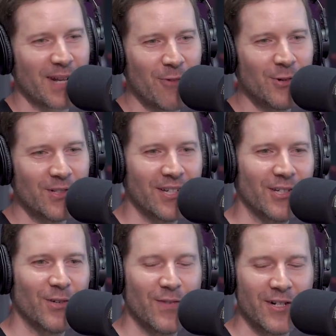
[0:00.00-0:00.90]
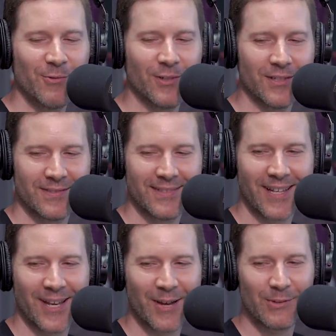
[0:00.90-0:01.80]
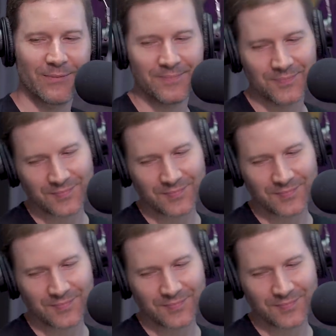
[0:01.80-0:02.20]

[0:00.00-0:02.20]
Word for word: But I will tell you a funny one that happened.